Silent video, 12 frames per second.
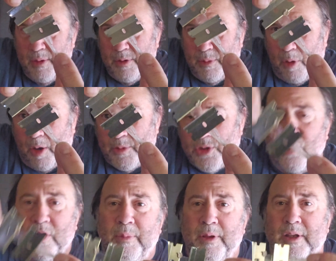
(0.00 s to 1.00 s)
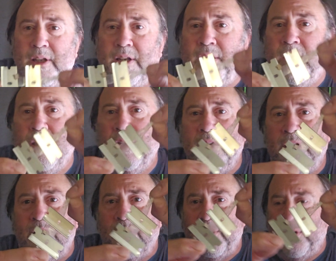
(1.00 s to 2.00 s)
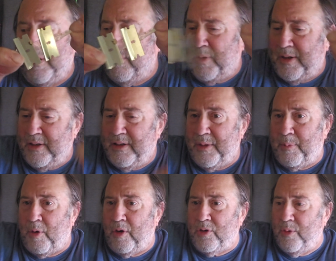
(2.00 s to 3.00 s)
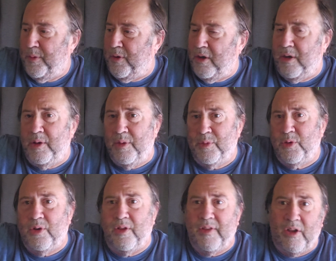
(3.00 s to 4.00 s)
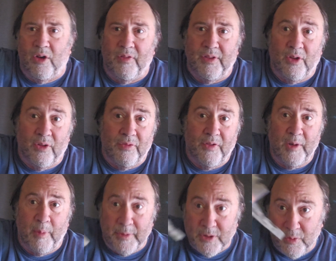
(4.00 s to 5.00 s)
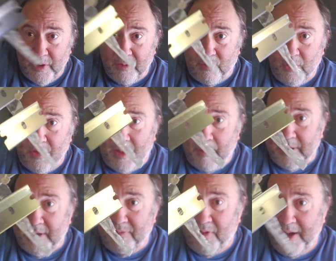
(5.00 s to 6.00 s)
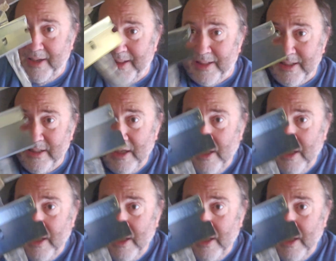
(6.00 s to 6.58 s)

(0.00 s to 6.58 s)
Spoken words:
your mom is screaming, and you know, everybody at the park, oh my God, what's going on? They call the fire department. So if we could avoid that by finding this